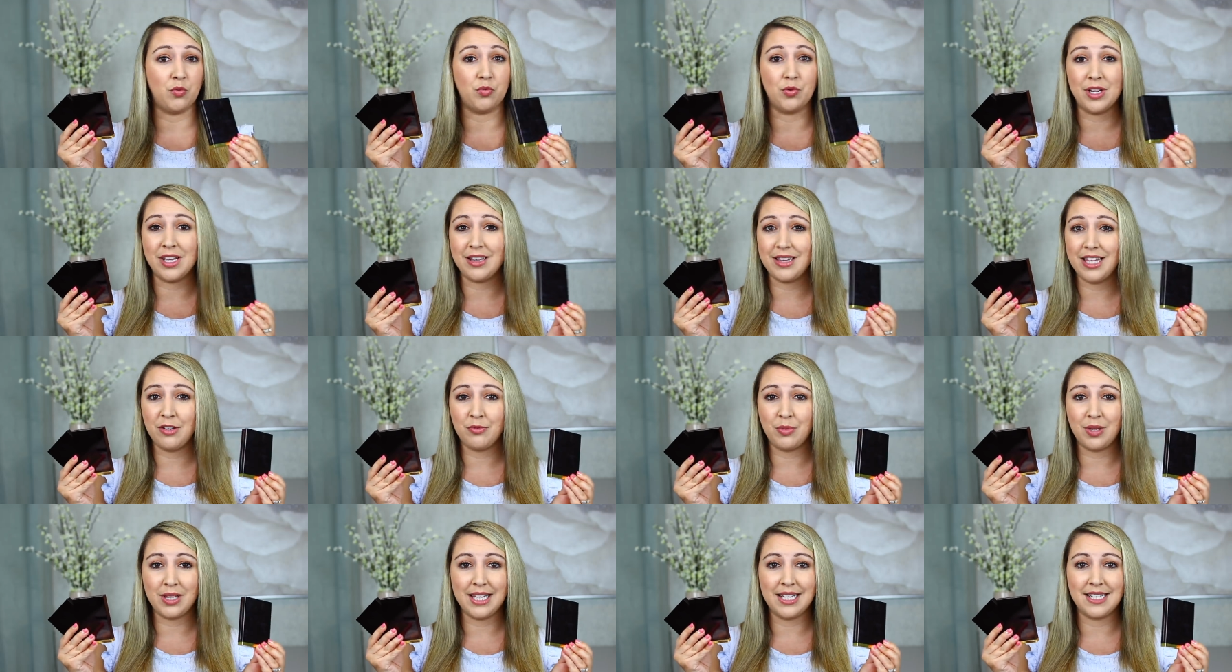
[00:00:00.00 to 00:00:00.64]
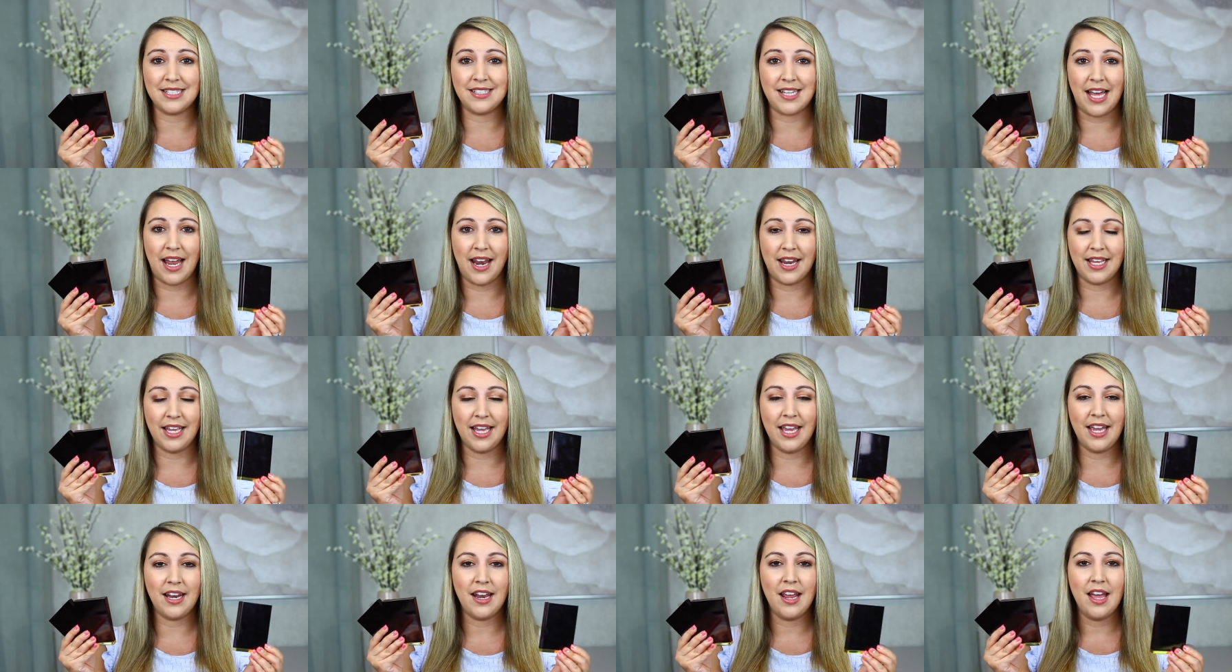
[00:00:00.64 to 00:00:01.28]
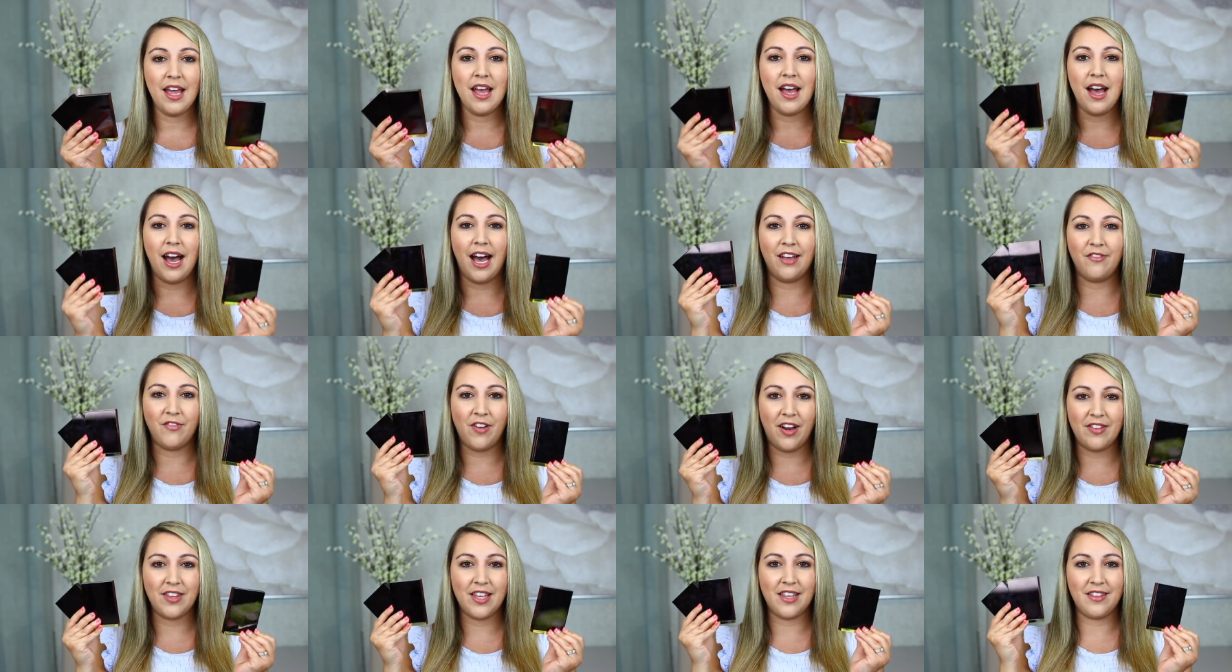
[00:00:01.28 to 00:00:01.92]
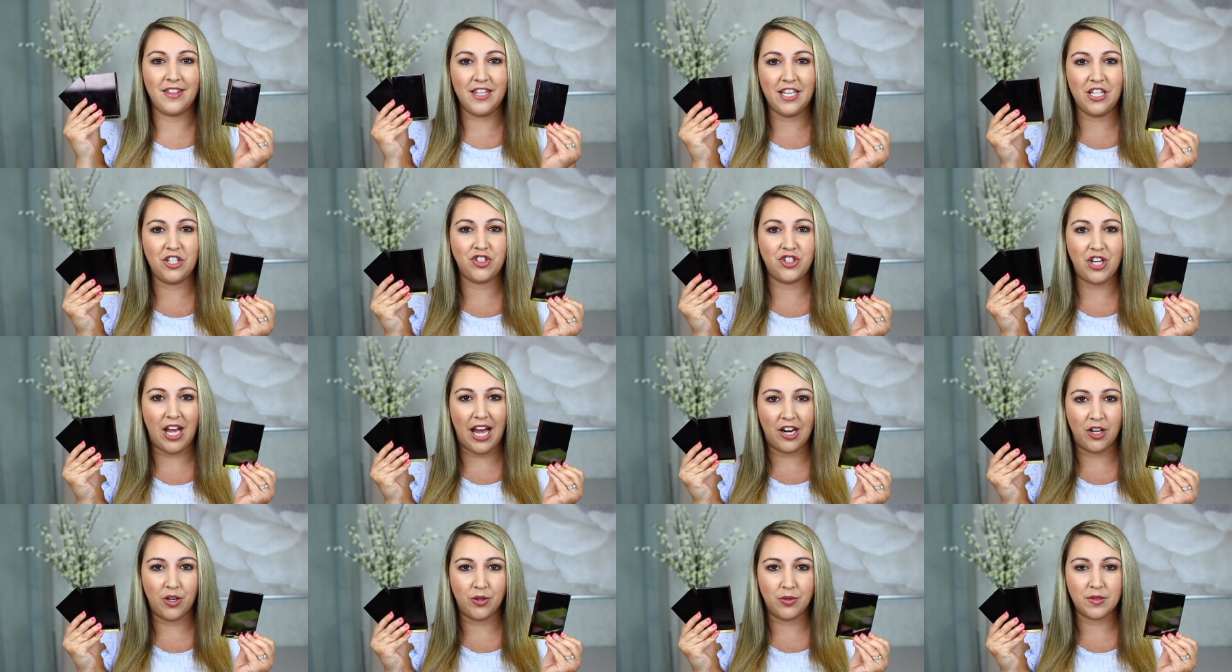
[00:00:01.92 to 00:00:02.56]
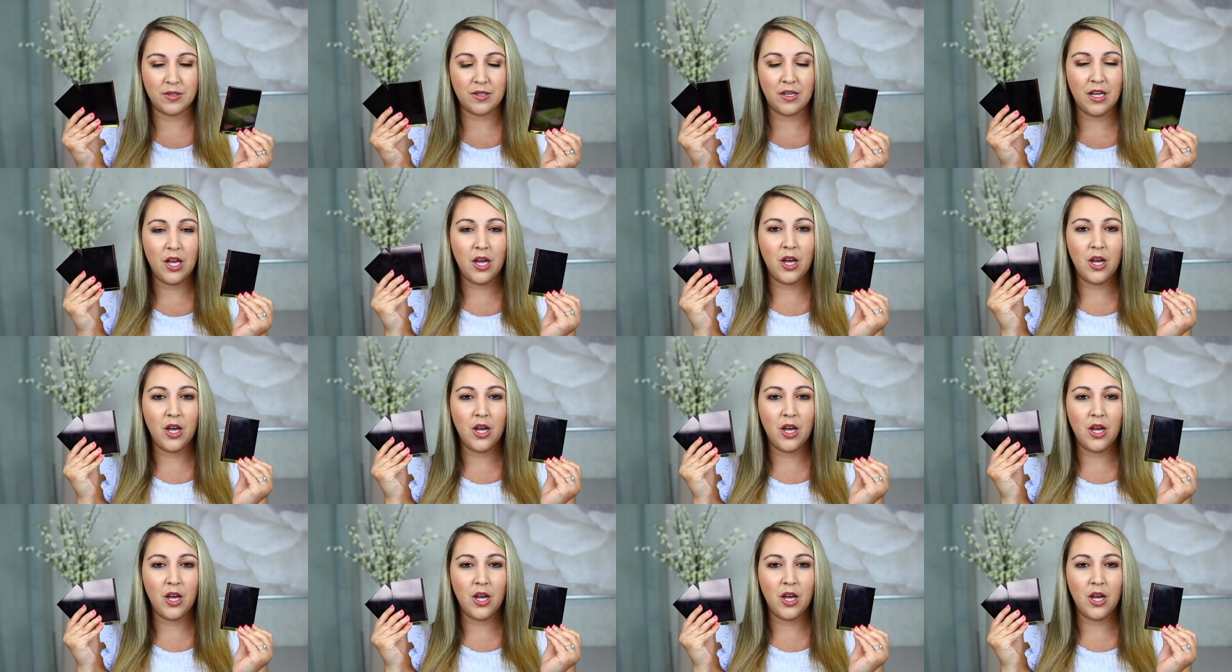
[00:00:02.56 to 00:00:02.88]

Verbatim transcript: really, really setting it, I find that these shadows